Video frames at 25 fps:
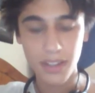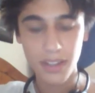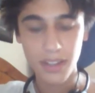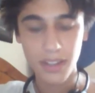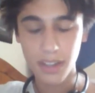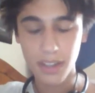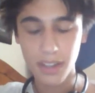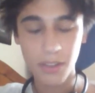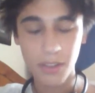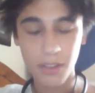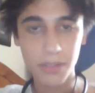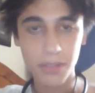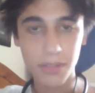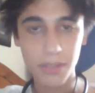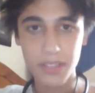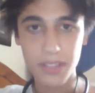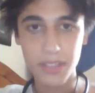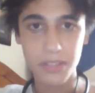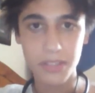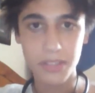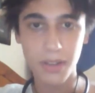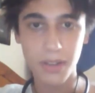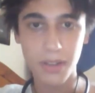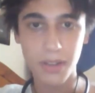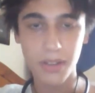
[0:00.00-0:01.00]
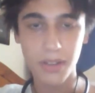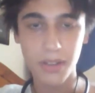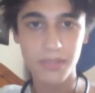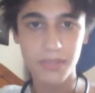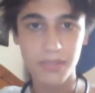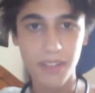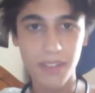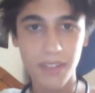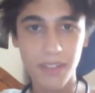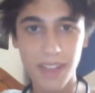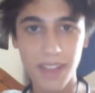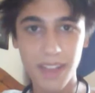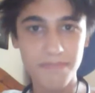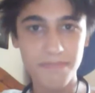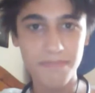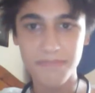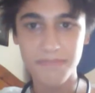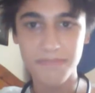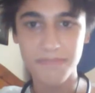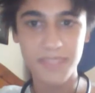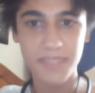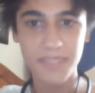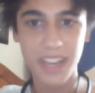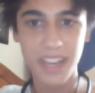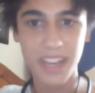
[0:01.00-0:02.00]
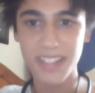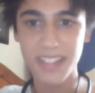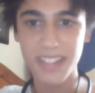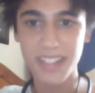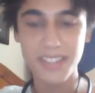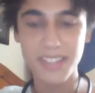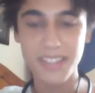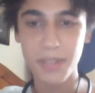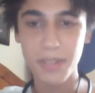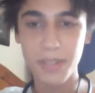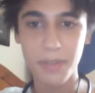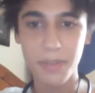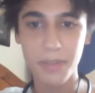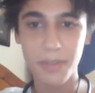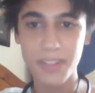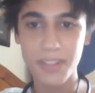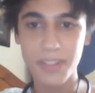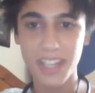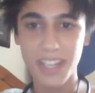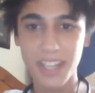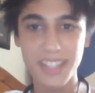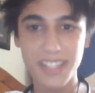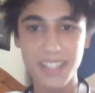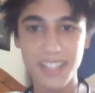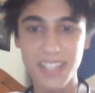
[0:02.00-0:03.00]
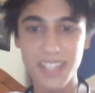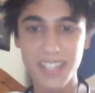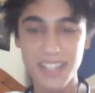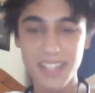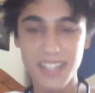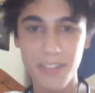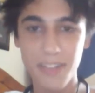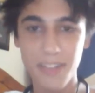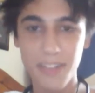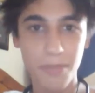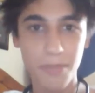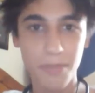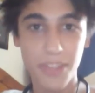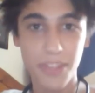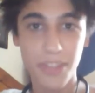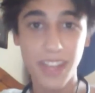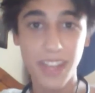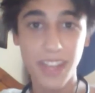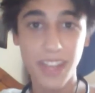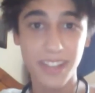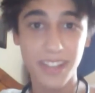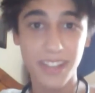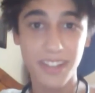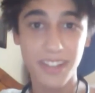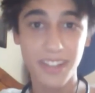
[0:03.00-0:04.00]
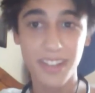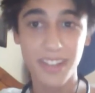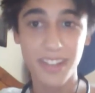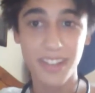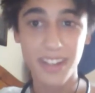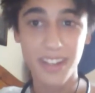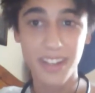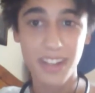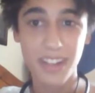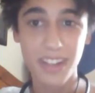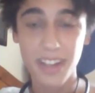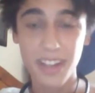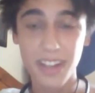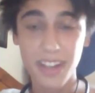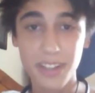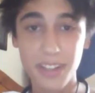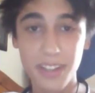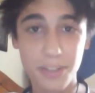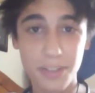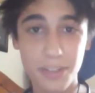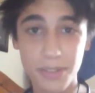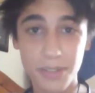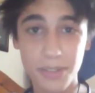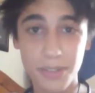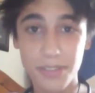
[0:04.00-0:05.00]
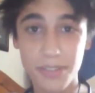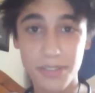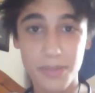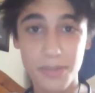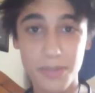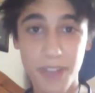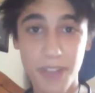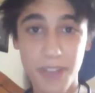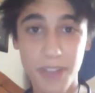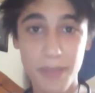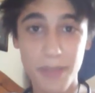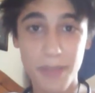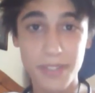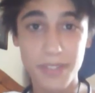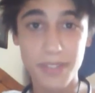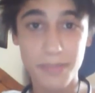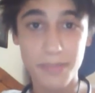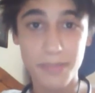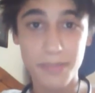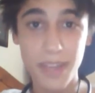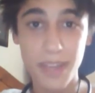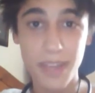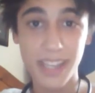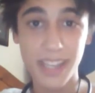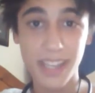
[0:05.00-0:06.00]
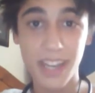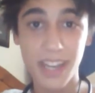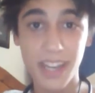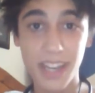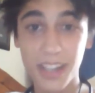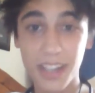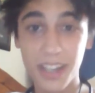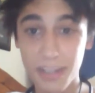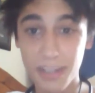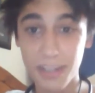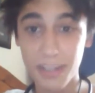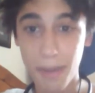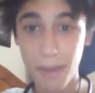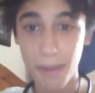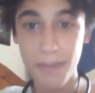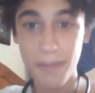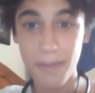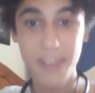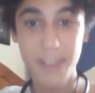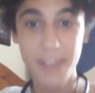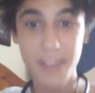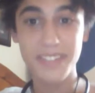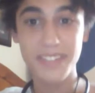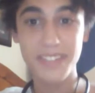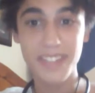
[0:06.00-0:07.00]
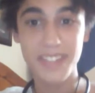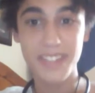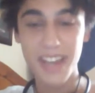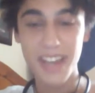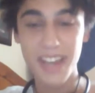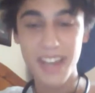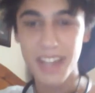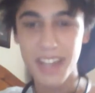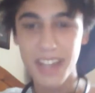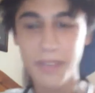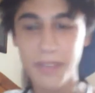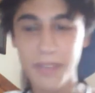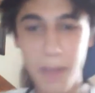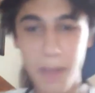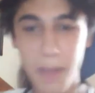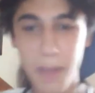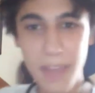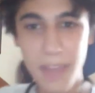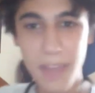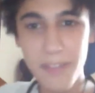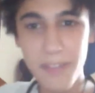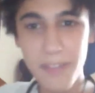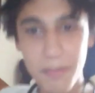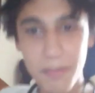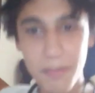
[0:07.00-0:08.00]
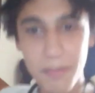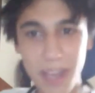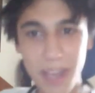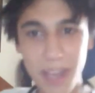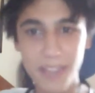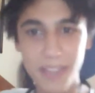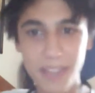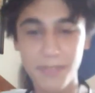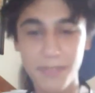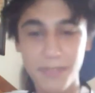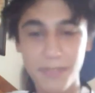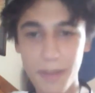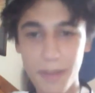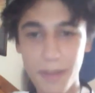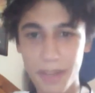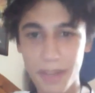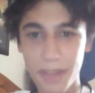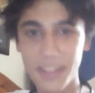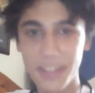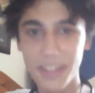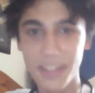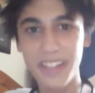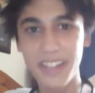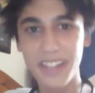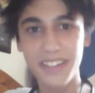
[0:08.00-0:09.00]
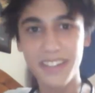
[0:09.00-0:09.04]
Uh, God bless you all. I, I there's no other words I can say except thank you. 200 subscribers is big, and I'm gonna do my best to become even bigger for my bigger